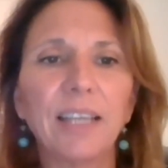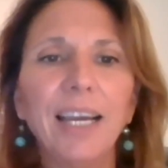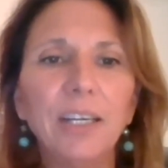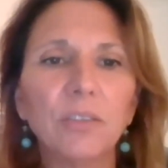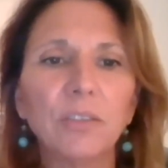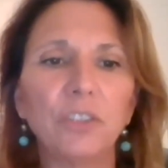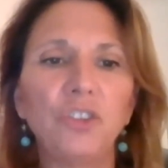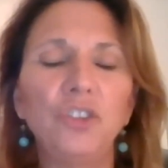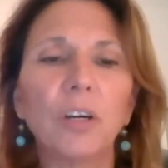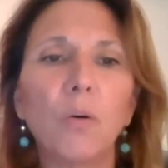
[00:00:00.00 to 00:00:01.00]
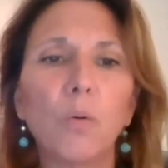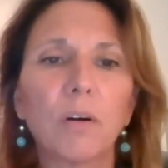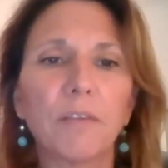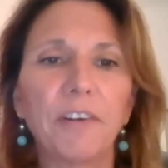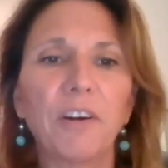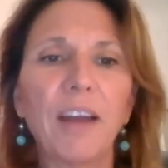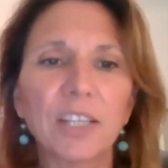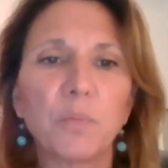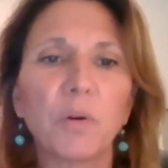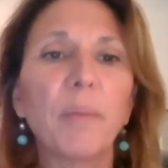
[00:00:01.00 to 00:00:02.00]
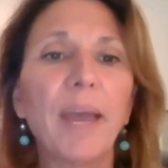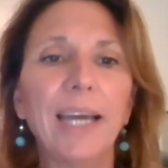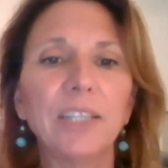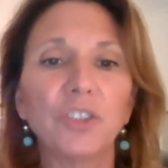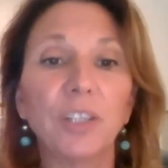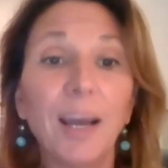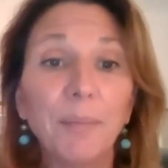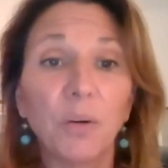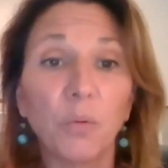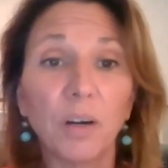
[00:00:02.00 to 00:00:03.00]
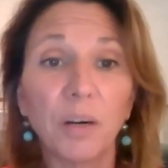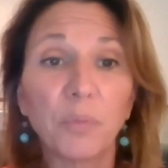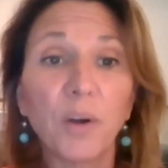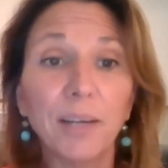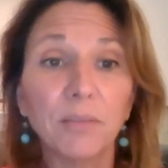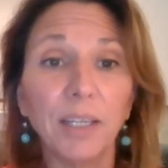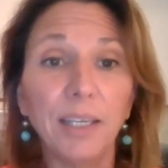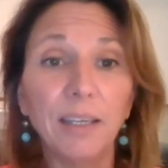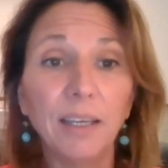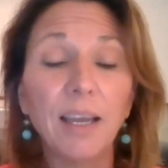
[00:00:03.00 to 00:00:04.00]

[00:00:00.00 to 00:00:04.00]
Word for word: I earned this jungle warfare expert patch, and I'm going to wear it proudly.